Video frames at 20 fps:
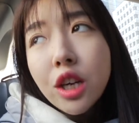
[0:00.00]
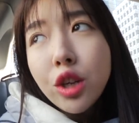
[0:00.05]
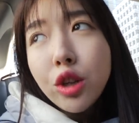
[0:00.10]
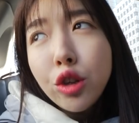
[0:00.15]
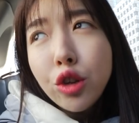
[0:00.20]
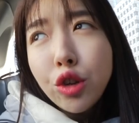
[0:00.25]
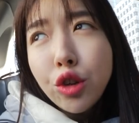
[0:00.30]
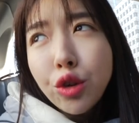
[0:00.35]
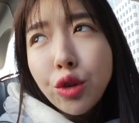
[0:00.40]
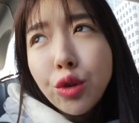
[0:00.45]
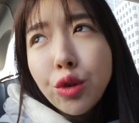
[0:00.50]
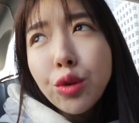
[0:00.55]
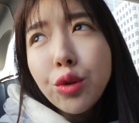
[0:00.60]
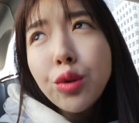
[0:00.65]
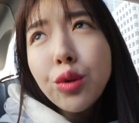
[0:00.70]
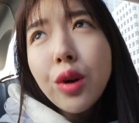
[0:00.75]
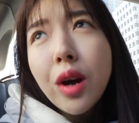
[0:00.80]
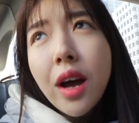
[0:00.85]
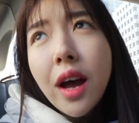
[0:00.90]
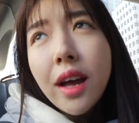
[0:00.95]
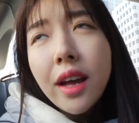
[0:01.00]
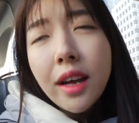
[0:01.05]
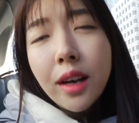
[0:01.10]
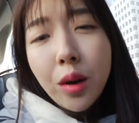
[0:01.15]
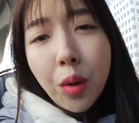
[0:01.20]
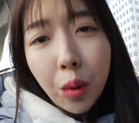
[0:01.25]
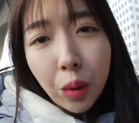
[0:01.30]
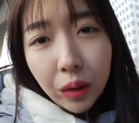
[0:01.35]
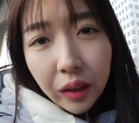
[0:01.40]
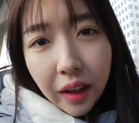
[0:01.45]
Chu in
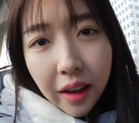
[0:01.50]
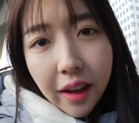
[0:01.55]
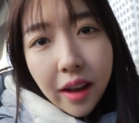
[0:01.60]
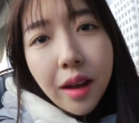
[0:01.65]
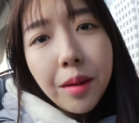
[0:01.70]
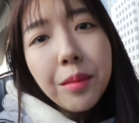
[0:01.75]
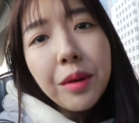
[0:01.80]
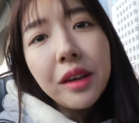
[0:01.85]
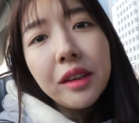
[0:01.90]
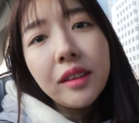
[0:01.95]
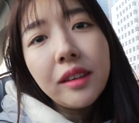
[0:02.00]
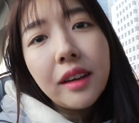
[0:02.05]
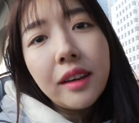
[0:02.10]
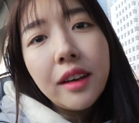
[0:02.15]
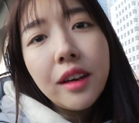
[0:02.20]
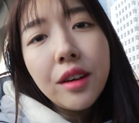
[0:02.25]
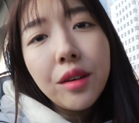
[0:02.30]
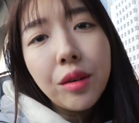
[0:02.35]
Hongdae because I need